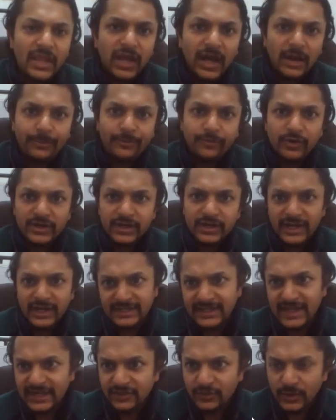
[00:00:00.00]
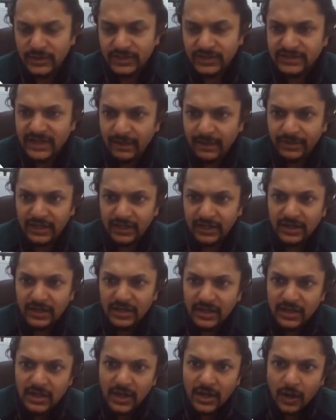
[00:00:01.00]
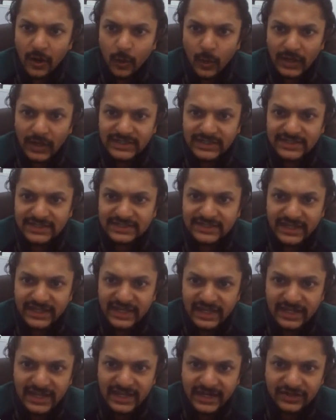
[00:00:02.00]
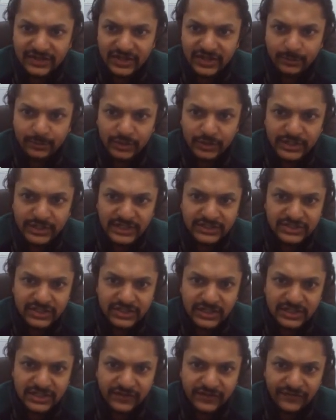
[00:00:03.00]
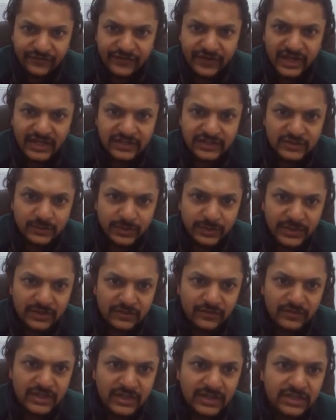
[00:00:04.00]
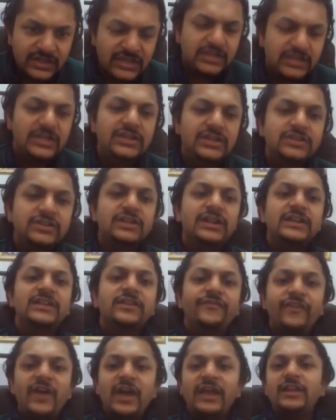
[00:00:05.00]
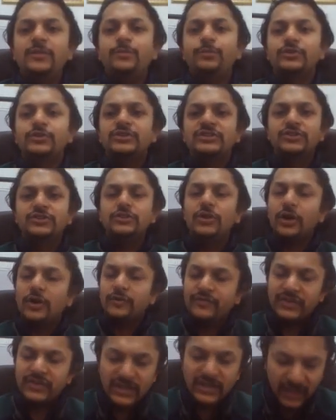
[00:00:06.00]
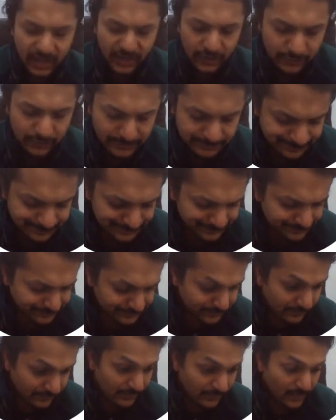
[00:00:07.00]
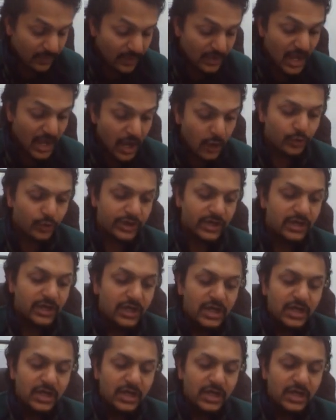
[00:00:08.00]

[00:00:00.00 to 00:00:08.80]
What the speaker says: upward, and that is what is happening. What is the electric potential difference between the initial and the final position of the ion? Okay,